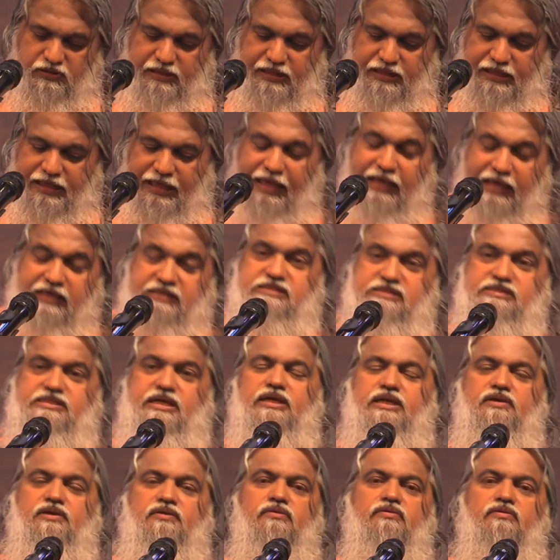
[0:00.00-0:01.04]
the
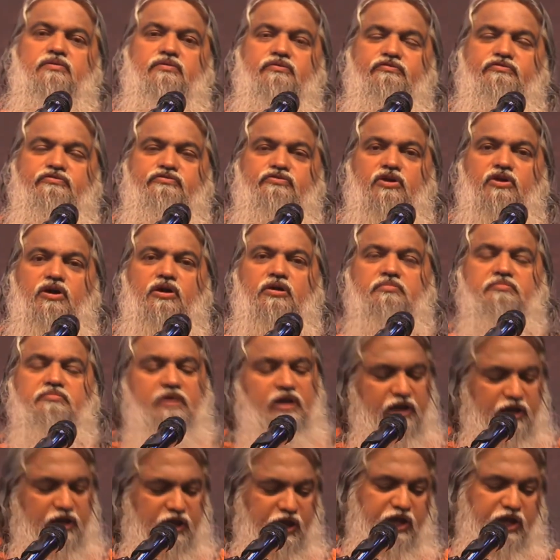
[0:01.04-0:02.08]
exit
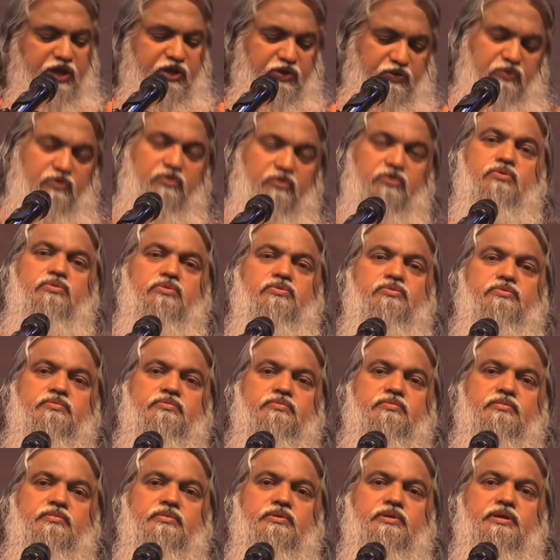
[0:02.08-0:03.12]
from EU
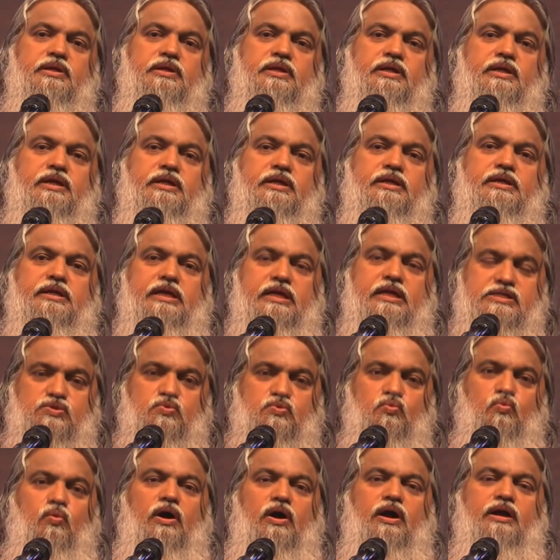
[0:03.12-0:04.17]

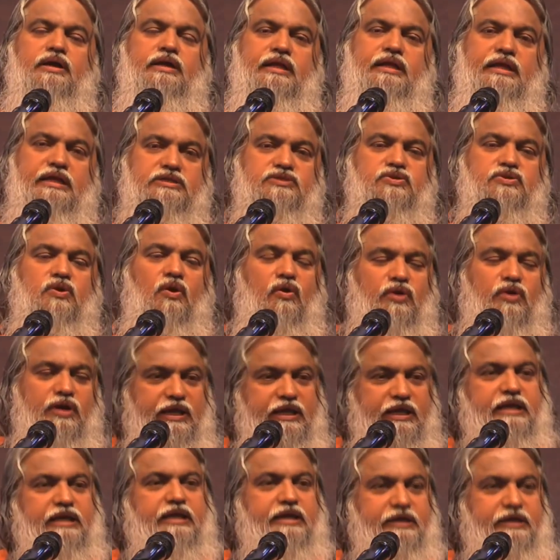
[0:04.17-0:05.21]
is what is
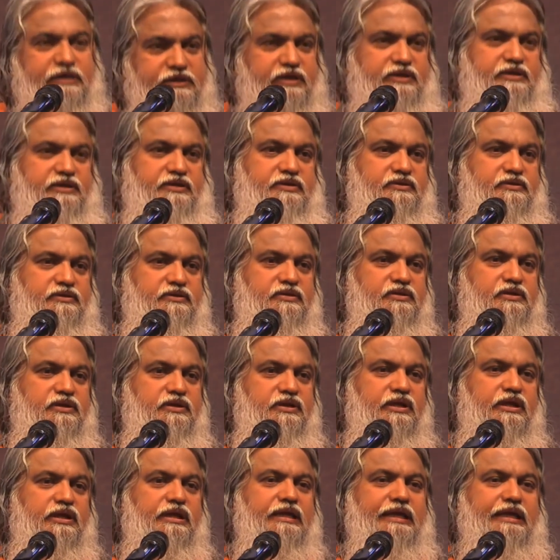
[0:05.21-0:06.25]
already
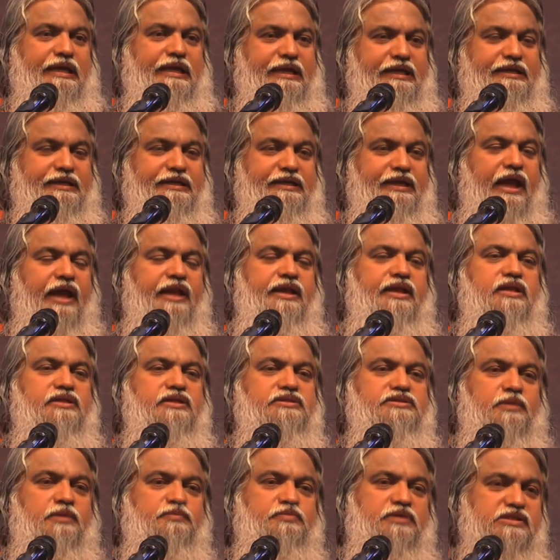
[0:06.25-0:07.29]
written in Daniel
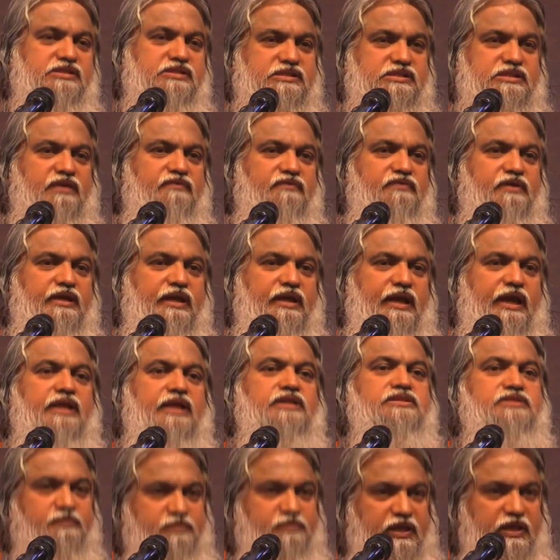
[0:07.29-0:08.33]
chapter 7
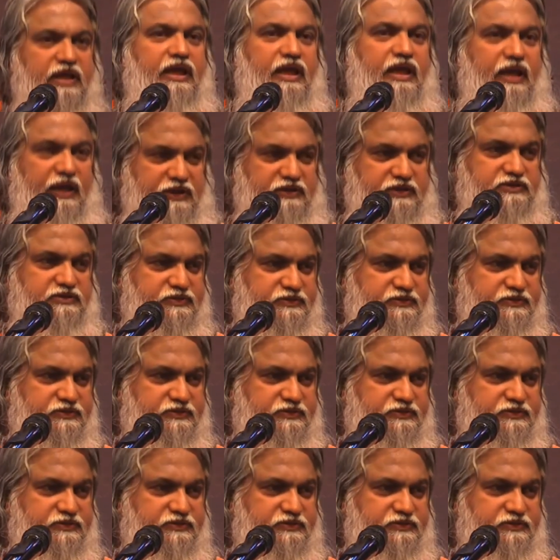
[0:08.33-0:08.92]
and chapter 8.